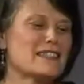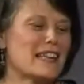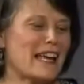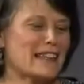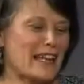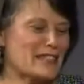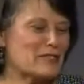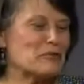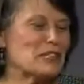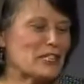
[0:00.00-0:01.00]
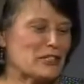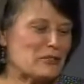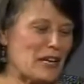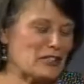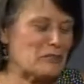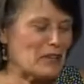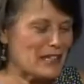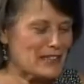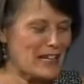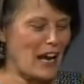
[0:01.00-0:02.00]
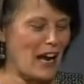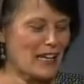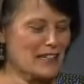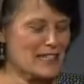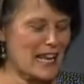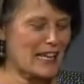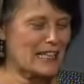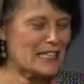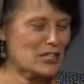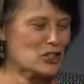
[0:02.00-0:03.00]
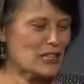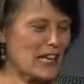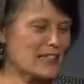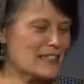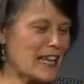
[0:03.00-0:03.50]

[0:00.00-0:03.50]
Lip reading: say that's a really good question, because I'd say initially